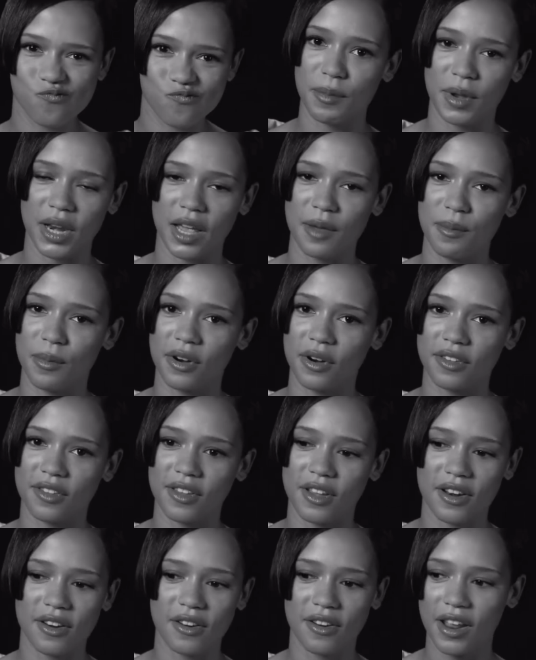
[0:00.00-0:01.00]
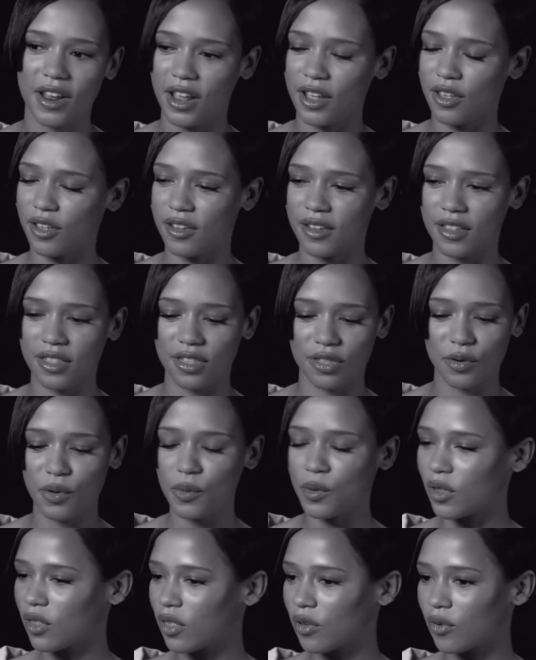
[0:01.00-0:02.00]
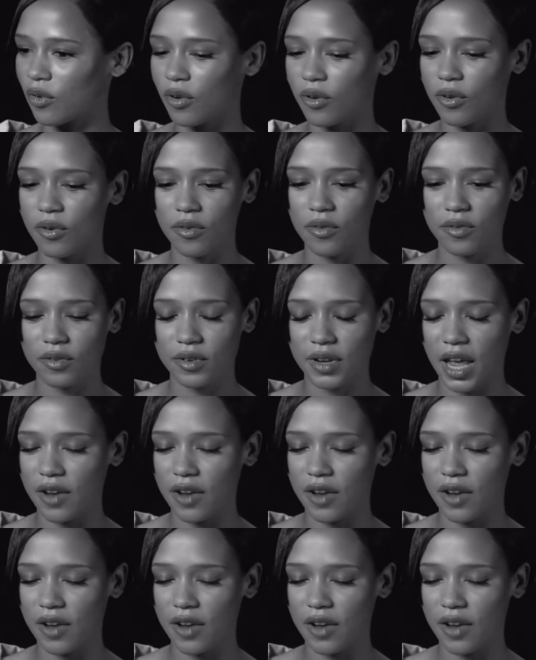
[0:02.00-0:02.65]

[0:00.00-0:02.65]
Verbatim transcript: I'm a night person through and through.